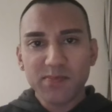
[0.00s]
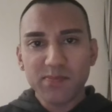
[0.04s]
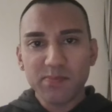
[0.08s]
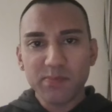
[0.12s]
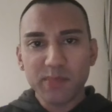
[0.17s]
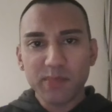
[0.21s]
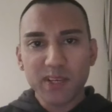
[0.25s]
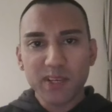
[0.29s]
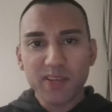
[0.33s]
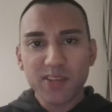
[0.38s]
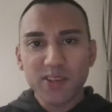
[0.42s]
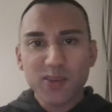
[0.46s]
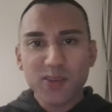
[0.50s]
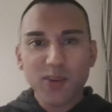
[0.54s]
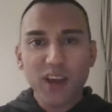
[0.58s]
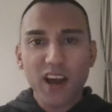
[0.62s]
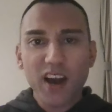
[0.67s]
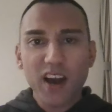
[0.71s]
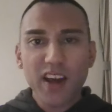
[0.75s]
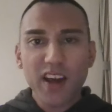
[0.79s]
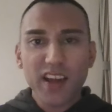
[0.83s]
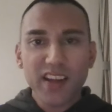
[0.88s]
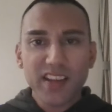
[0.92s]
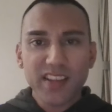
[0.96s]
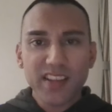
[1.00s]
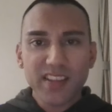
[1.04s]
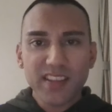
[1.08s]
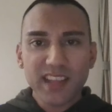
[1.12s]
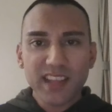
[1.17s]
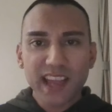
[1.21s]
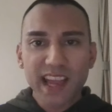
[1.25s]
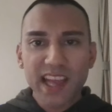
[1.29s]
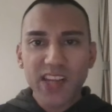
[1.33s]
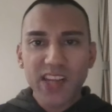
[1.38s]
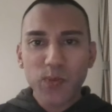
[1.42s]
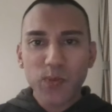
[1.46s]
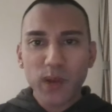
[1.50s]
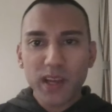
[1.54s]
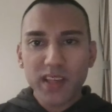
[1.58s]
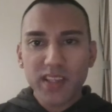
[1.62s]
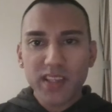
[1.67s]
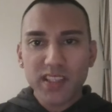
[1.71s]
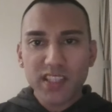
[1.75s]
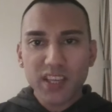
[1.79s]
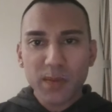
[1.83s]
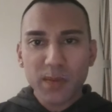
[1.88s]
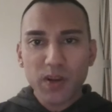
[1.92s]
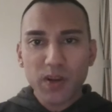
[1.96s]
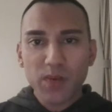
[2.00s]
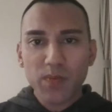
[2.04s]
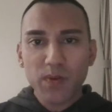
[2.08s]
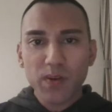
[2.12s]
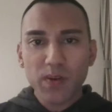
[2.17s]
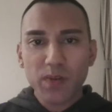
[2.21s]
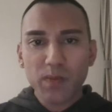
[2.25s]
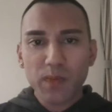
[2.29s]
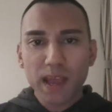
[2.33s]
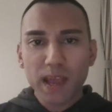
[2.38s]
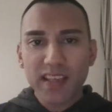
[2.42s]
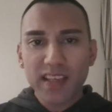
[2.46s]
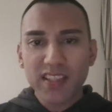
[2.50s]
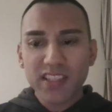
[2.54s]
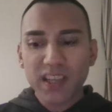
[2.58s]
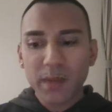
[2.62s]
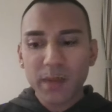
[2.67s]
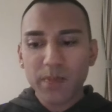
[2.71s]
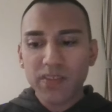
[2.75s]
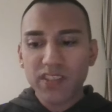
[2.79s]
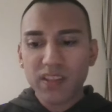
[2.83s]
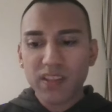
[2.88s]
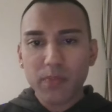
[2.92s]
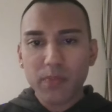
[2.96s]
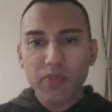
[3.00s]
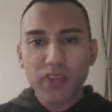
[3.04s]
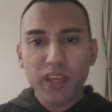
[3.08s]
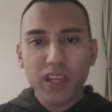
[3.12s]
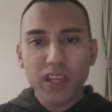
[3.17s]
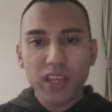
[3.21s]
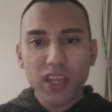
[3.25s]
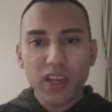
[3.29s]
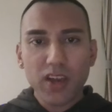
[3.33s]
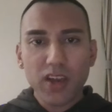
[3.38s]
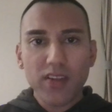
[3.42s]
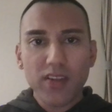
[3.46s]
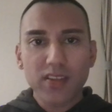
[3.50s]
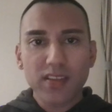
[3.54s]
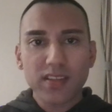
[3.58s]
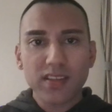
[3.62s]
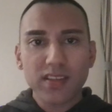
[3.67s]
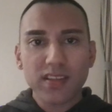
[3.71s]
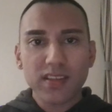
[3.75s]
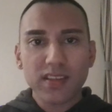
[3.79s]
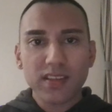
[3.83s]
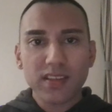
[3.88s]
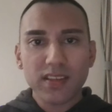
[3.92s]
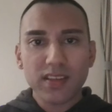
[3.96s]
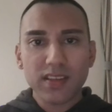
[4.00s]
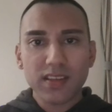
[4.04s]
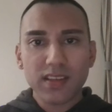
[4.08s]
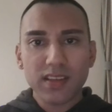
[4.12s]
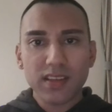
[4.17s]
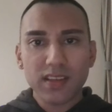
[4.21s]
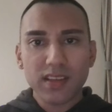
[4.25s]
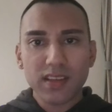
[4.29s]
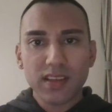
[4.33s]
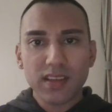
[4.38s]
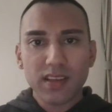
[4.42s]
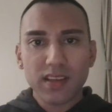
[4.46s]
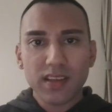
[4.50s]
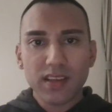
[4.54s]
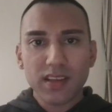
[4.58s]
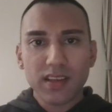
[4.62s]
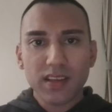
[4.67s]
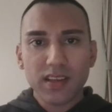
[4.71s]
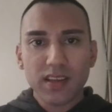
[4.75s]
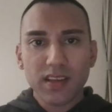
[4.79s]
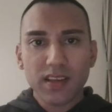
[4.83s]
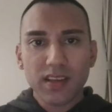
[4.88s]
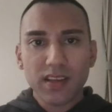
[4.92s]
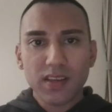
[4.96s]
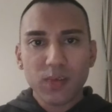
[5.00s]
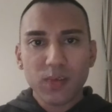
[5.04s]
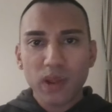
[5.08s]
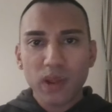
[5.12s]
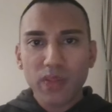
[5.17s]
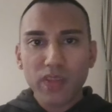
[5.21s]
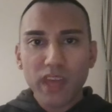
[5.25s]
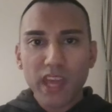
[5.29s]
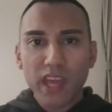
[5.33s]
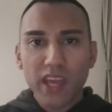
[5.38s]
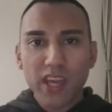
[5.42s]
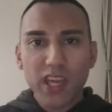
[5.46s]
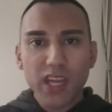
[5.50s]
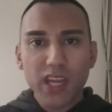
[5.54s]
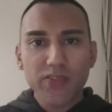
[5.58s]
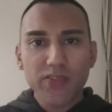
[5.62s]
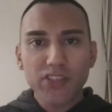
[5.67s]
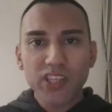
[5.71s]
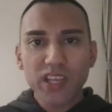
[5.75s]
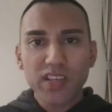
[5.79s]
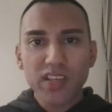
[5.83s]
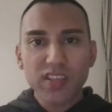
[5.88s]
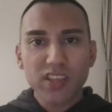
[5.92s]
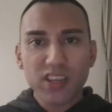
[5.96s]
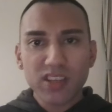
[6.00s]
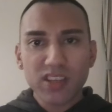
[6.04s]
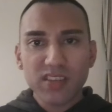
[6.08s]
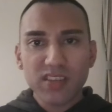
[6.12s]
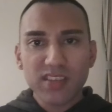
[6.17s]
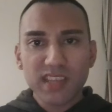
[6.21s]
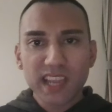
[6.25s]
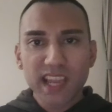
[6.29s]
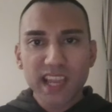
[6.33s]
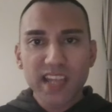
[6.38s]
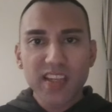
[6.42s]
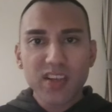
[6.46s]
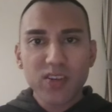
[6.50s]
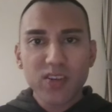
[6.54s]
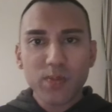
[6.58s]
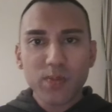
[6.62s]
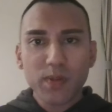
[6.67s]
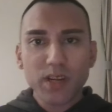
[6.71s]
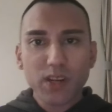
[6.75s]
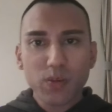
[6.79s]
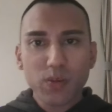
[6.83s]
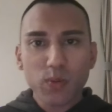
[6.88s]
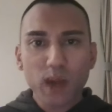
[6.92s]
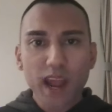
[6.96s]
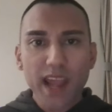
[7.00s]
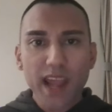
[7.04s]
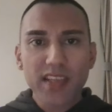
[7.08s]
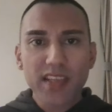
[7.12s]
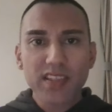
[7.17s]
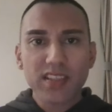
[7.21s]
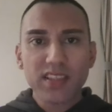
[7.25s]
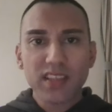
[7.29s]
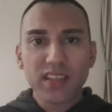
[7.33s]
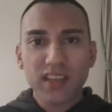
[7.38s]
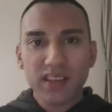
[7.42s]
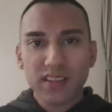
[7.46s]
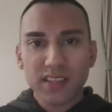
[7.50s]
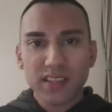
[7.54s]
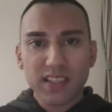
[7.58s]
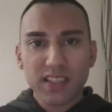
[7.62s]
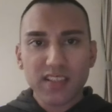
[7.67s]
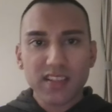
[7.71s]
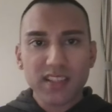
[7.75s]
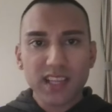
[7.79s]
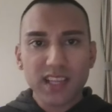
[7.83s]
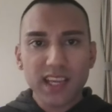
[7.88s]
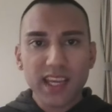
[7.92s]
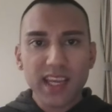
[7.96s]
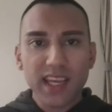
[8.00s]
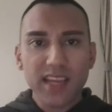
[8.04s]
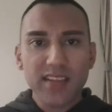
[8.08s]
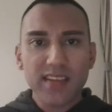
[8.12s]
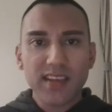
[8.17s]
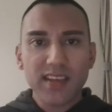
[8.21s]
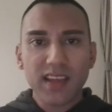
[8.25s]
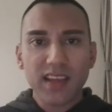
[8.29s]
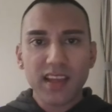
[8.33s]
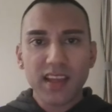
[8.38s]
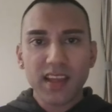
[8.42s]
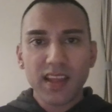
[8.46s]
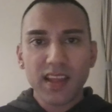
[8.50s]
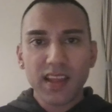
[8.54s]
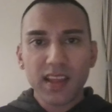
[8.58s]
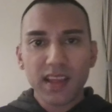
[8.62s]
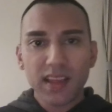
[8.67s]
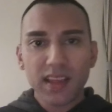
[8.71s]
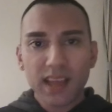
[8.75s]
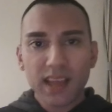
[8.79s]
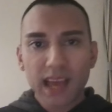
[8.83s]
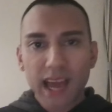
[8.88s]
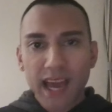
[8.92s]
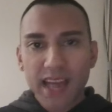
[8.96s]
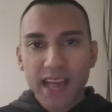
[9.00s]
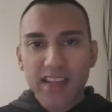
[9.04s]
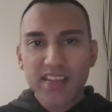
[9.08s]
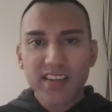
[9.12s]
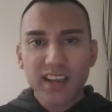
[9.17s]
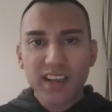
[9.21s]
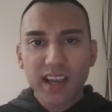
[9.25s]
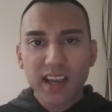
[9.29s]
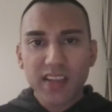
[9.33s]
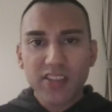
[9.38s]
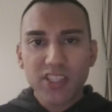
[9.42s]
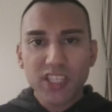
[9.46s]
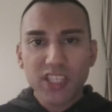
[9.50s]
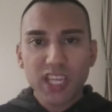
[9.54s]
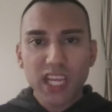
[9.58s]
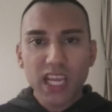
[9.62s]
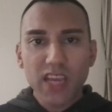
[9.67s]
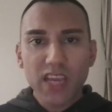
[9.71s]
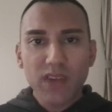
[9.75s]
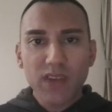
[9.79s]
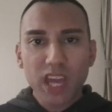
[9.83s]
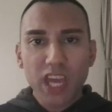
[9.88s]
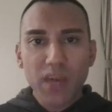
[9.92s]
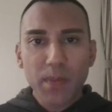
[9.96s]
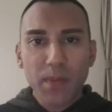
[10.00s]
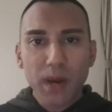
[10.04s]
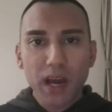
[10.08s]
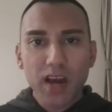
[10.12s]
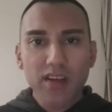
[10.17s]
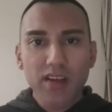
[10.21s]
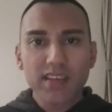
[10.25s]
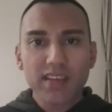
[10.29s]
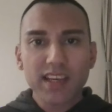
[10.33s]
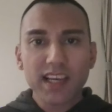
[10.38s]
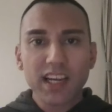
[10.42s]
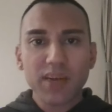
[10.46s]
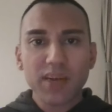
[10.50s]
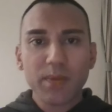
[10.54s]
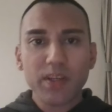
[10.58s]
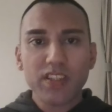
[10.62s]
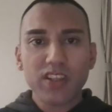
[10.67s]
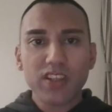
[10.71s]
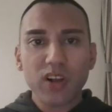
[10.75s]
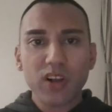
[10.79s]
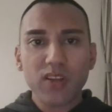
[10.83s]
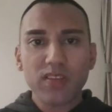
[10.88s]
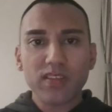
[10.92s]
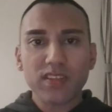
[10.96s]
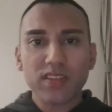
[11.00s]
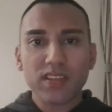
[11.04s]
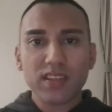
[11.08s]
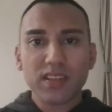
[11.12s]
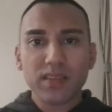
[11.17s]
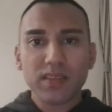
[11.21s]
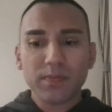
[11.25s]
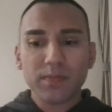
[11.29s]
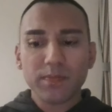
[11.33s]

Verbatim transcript: because you can't understand why someone would mess up something good when they could have just continued to progress, succeed, and achieve a particular result.